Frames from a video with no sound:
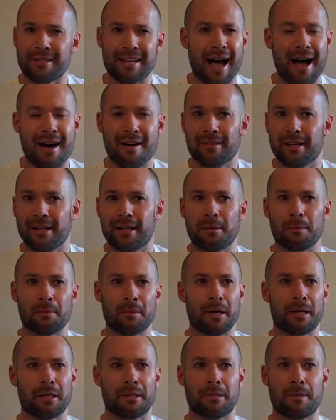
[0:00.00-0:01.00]
the town,
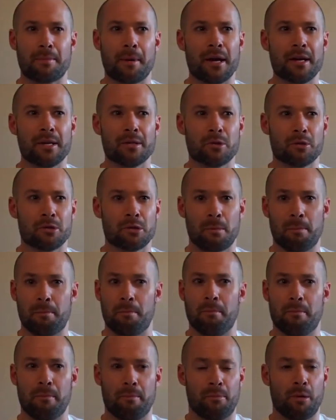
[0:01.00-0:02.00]
and to be honest, it was a
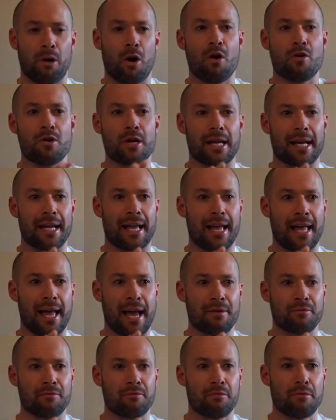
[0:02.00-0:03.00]
blurry. Like, I
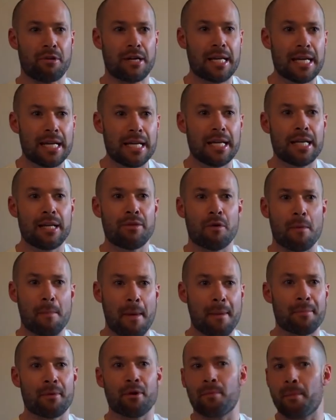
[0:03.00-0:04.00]
can't really
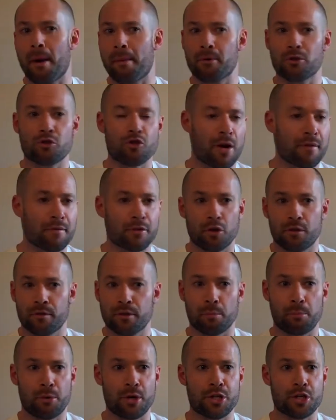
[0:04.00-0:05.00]
remember. I remember driving over
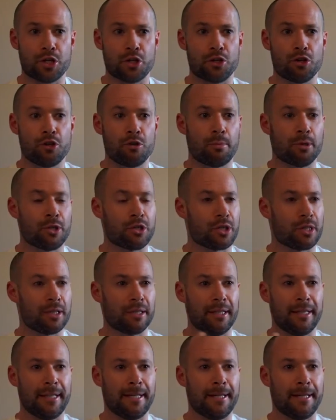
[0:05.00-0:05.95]
the bridge in Newbridge, and